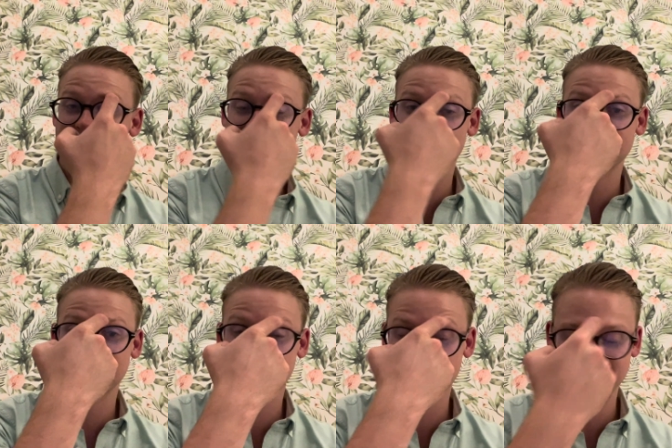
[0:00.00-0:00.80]
That's
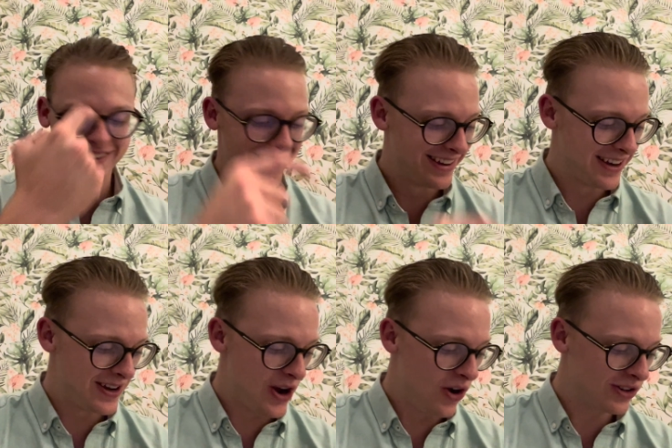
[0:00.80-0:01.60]

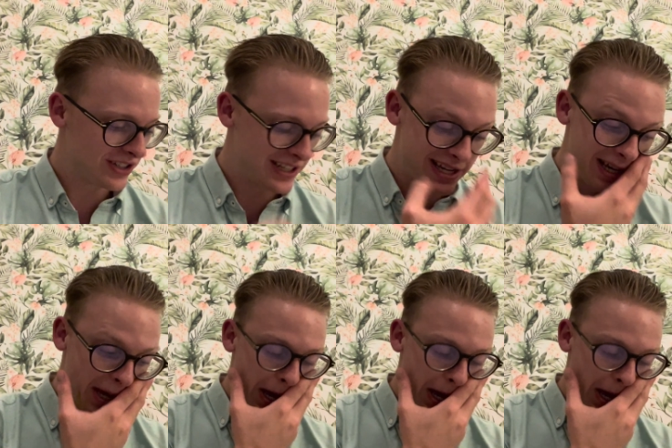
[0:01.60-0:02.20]
nasty.